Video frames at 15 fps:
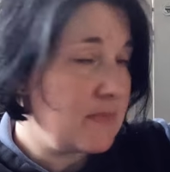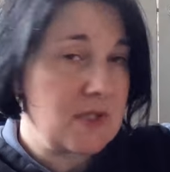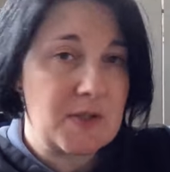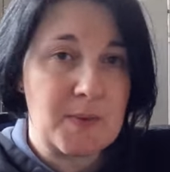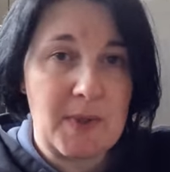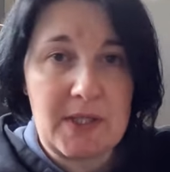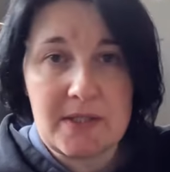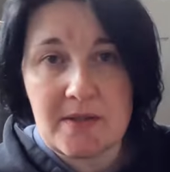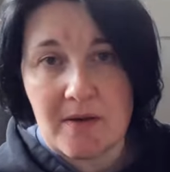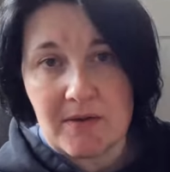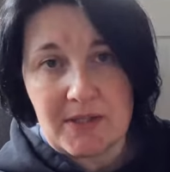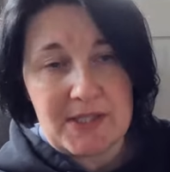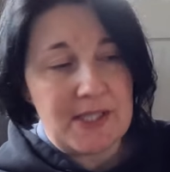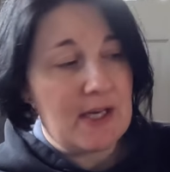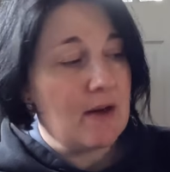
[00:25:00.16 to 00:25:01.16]
Sweet
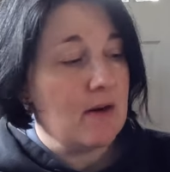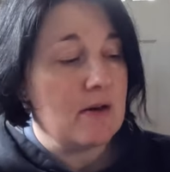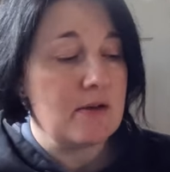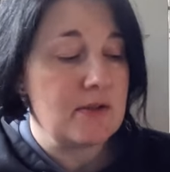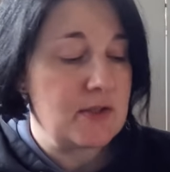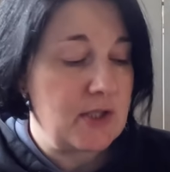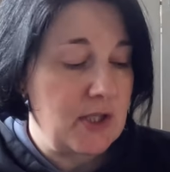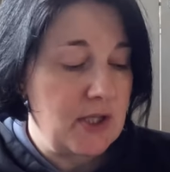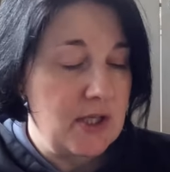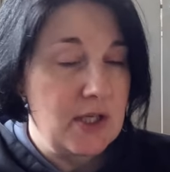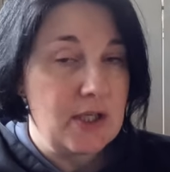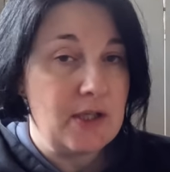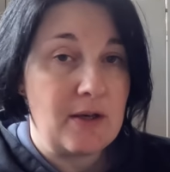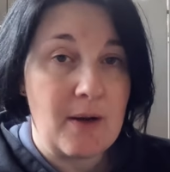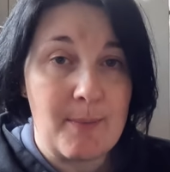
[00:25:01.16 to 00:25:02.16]
Oddity Art.
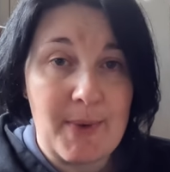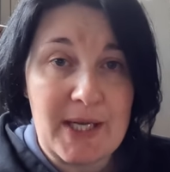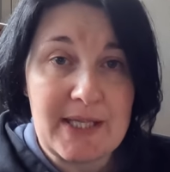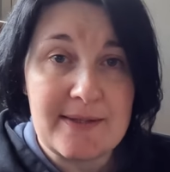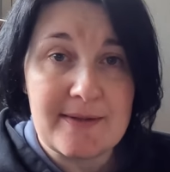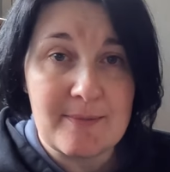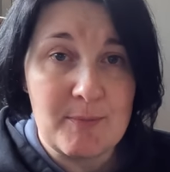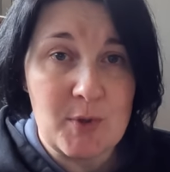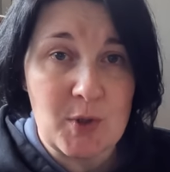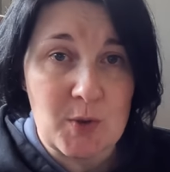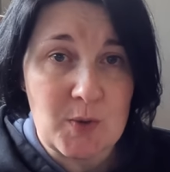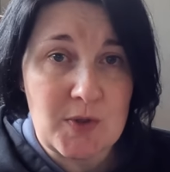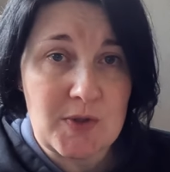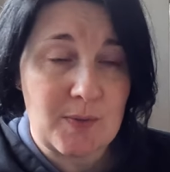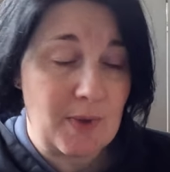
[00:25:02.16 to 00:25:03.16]
You know, I made the
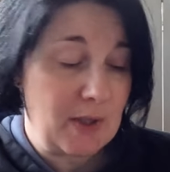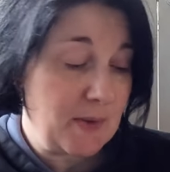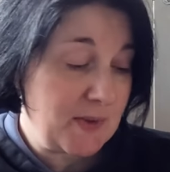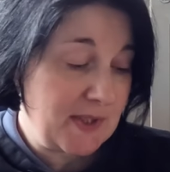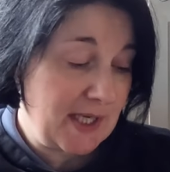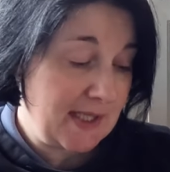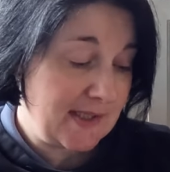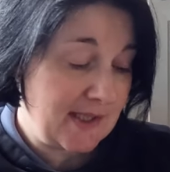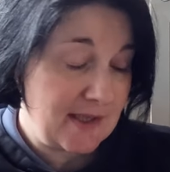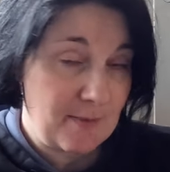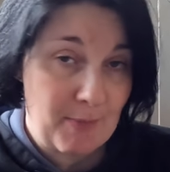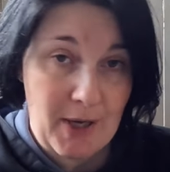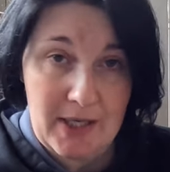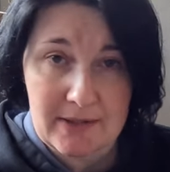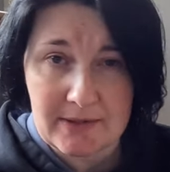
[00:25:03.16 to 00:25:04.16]
mousse when I was testing the
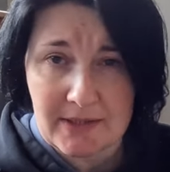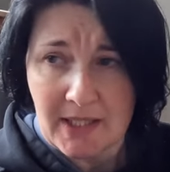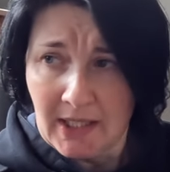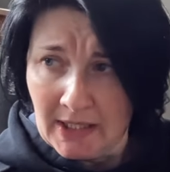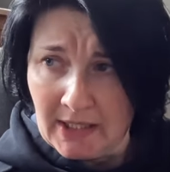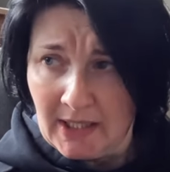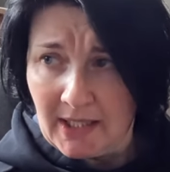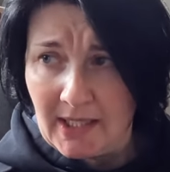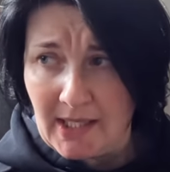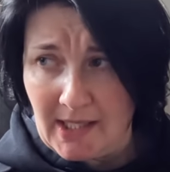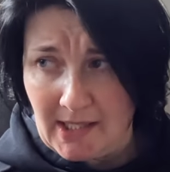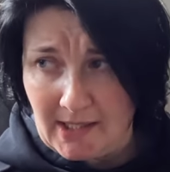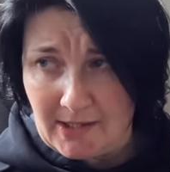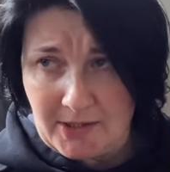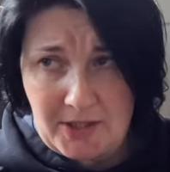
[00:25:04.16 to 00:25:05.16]
pattern
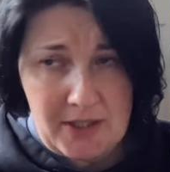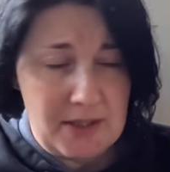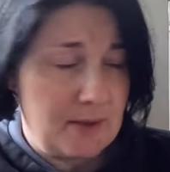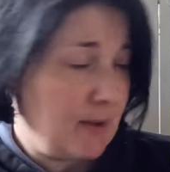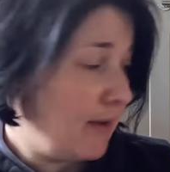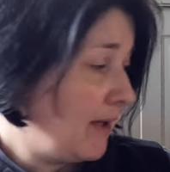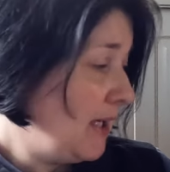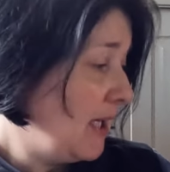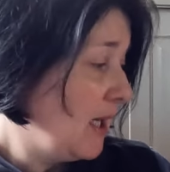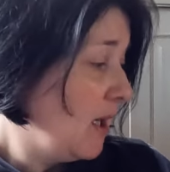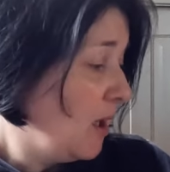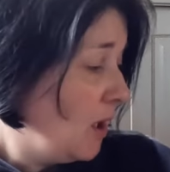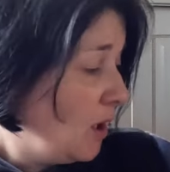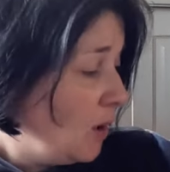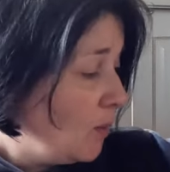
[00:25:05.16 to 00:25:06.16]
in January.
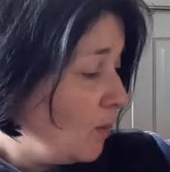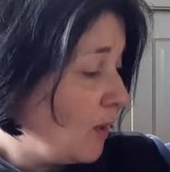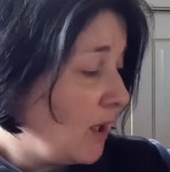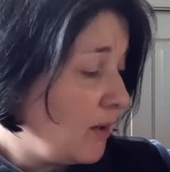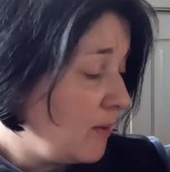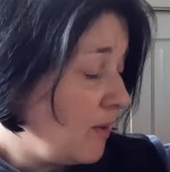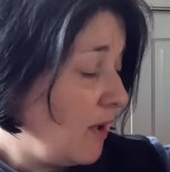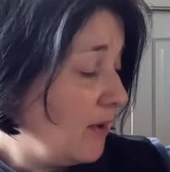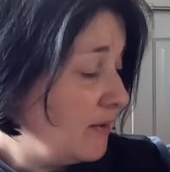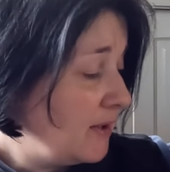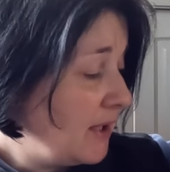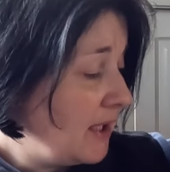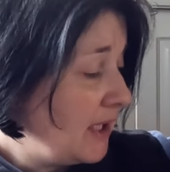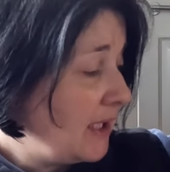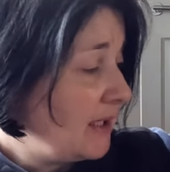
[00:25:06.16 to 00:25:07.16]
Well,
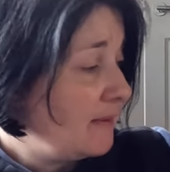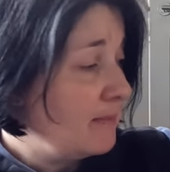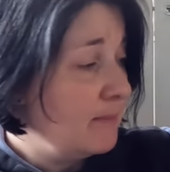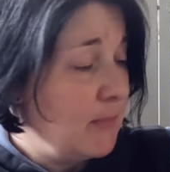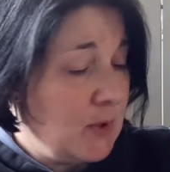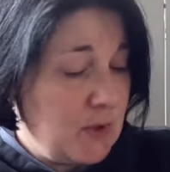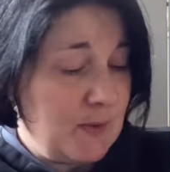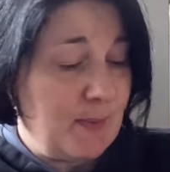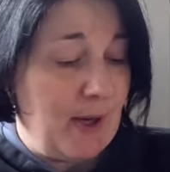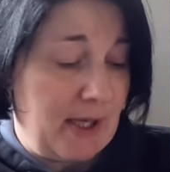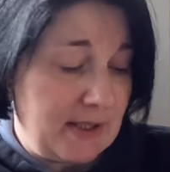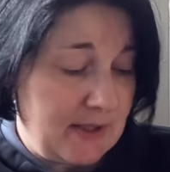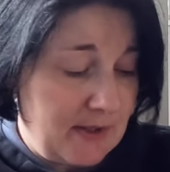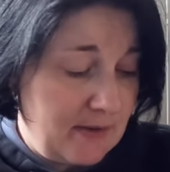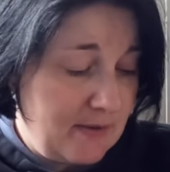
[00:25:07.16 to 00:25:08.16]
on the moose
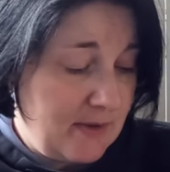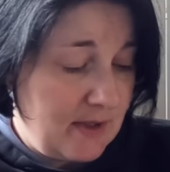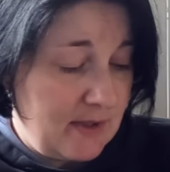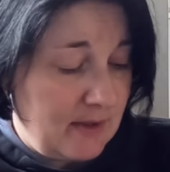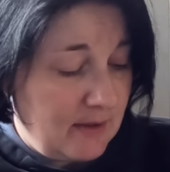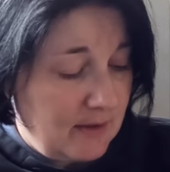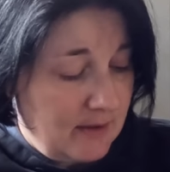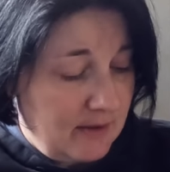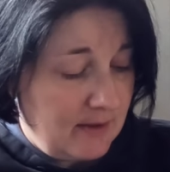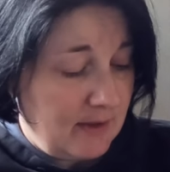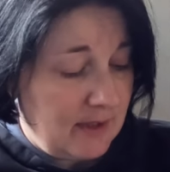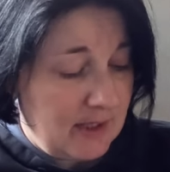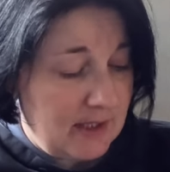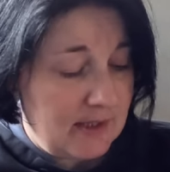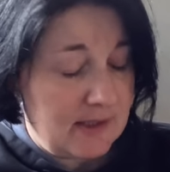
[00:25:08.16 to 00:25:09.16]
pattern,
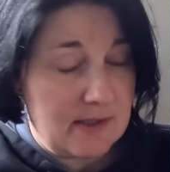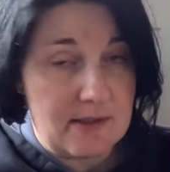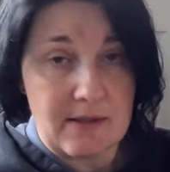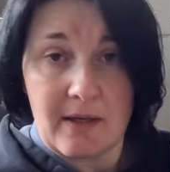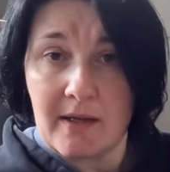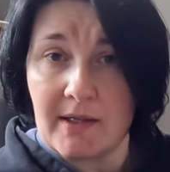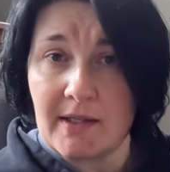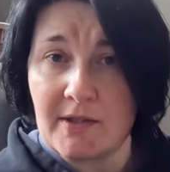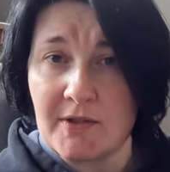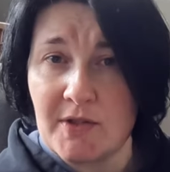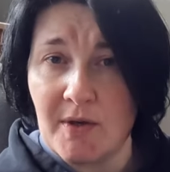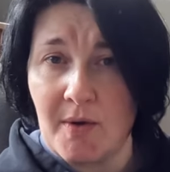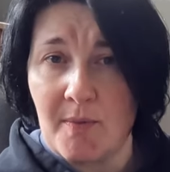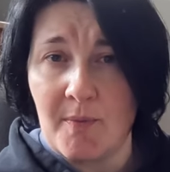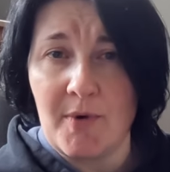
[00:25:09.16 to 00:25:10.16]
it's like a
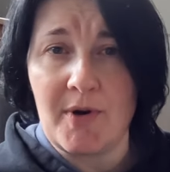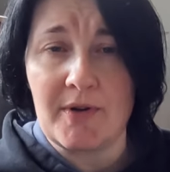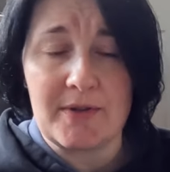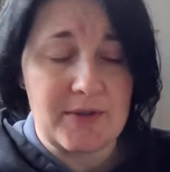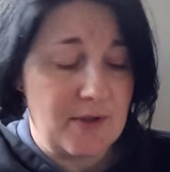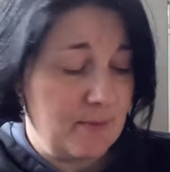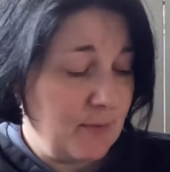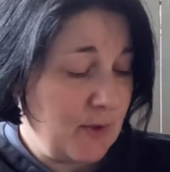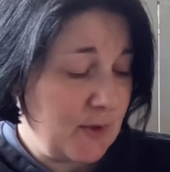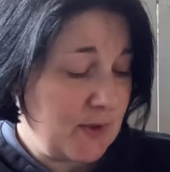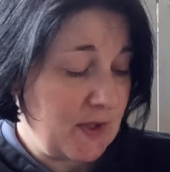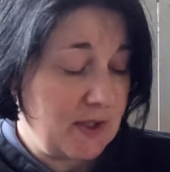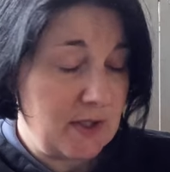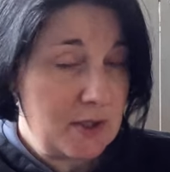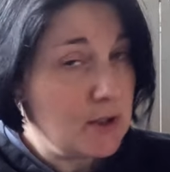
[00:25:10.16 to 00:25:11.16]
2-in-1, a moose
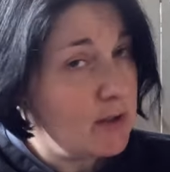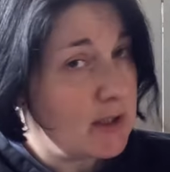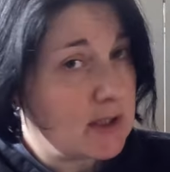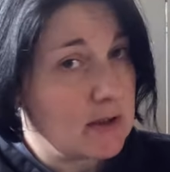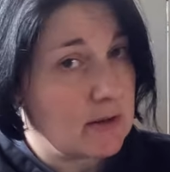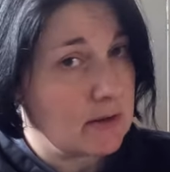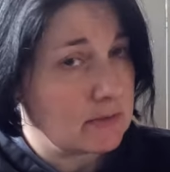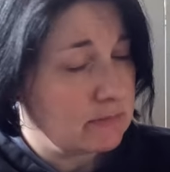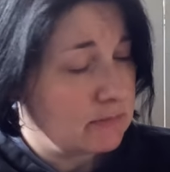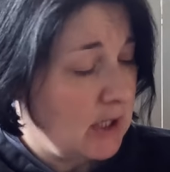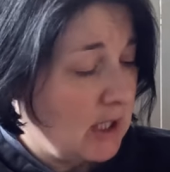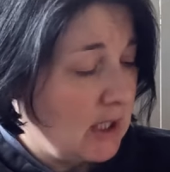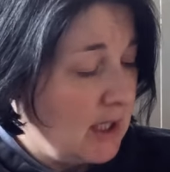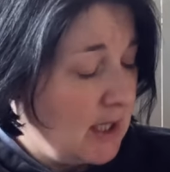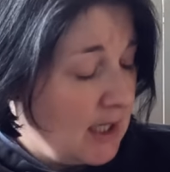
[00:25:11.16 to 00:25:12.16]
and a unicorn.
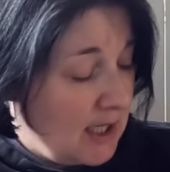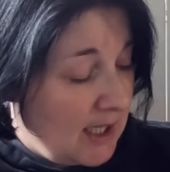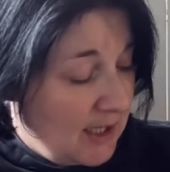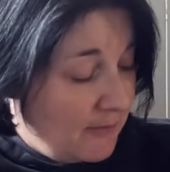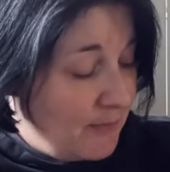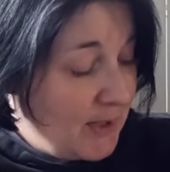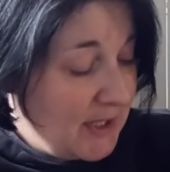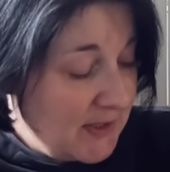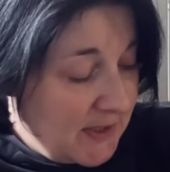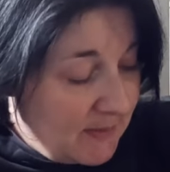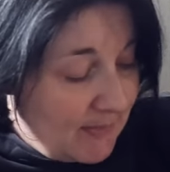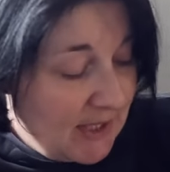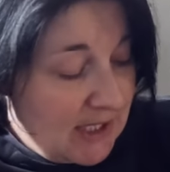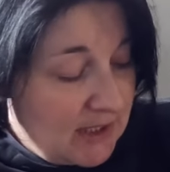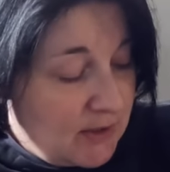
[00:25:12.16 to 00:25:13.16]
And I've been asked to
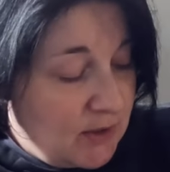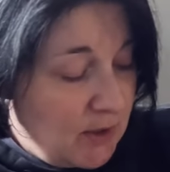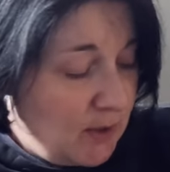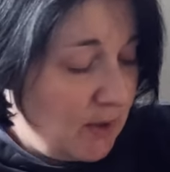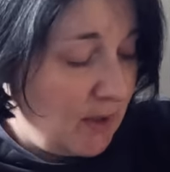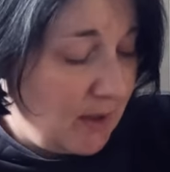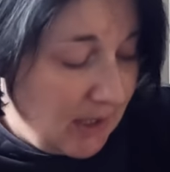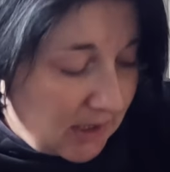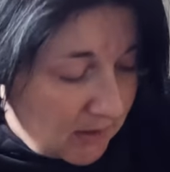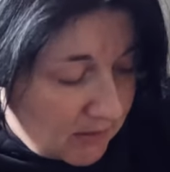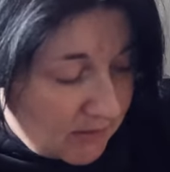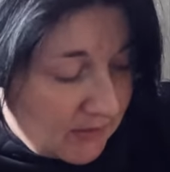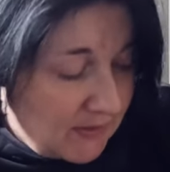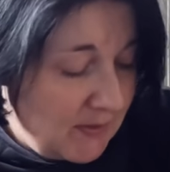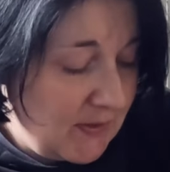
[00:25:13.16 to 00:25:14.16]
make 2
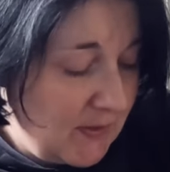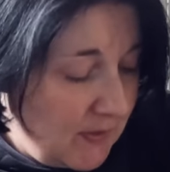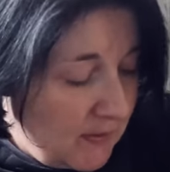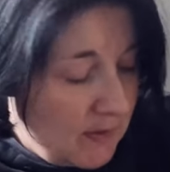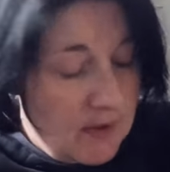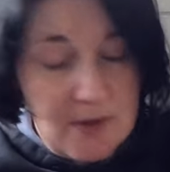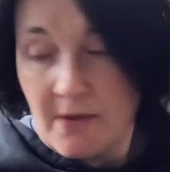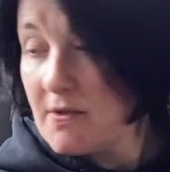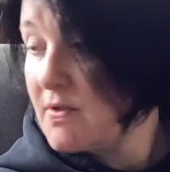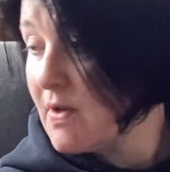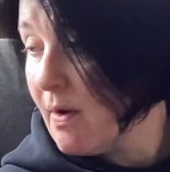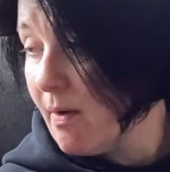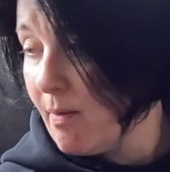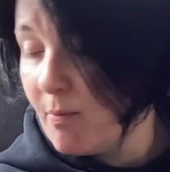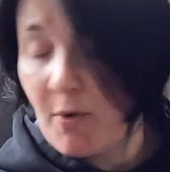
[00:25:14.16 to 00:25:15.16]
unicorns,
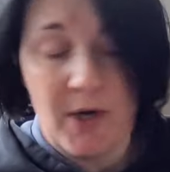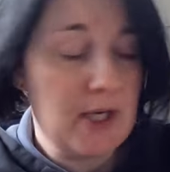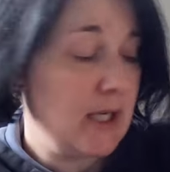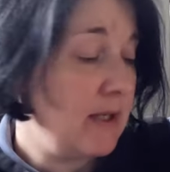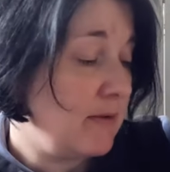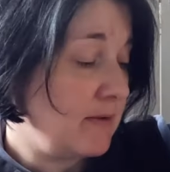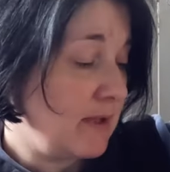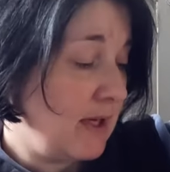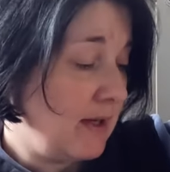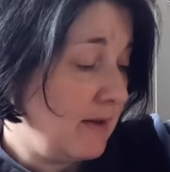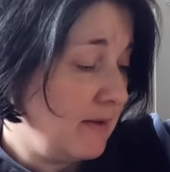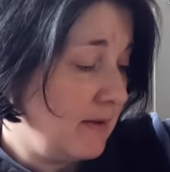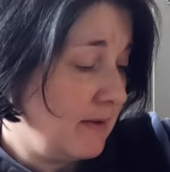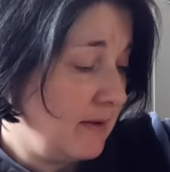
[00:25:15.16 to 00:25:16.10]
so I'm working on